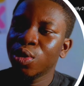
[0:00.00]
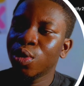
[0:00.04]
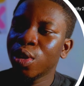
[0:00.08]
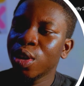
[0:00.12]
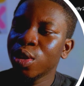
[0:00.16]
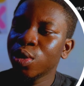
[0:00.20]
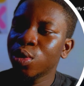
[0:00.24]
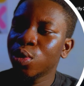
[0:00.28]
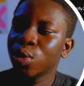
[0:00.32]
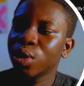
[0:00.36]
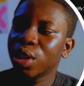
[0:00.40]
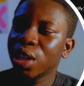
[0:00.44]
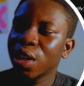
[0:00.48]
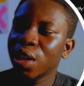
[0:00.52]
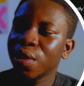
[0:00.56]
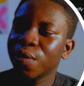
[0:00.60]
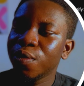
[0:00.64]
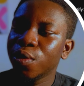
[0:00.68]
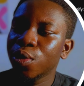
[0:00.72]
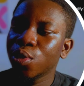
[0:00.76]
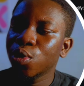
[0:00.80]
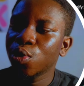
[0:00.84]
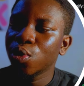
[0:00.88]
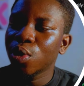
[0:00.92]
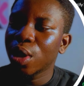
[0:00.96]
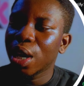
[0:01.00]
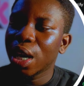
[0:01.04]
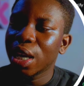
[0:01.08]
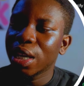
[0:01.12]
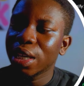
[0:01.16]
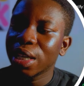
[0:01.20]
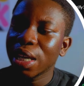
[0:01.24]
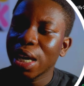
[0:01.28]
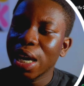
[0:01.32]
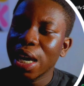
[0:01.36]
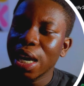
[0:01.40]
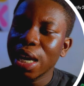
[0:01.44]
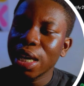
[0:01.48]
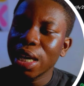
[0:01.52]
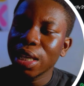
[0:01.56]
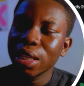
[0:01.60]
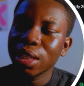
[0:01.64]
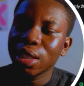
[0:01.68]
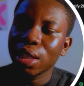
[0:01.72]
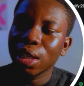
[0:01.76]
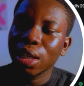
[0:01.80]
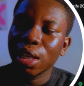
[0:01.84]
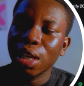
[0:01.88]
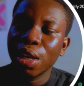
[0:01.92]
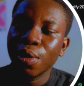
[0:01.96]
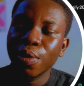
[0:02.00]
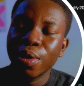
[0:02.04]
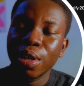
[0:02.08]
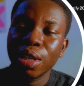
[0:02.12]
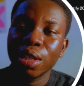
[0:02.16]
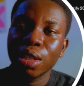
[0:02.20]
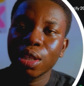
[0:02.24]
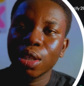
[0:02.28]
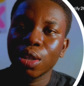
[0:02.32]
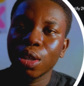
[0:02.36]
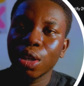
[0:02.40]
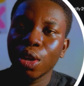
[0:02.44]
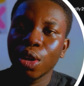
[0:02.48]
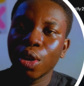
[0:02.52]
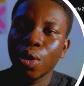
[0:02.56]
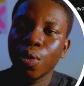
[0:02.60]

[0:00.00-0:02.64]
going to give you a nice lyrics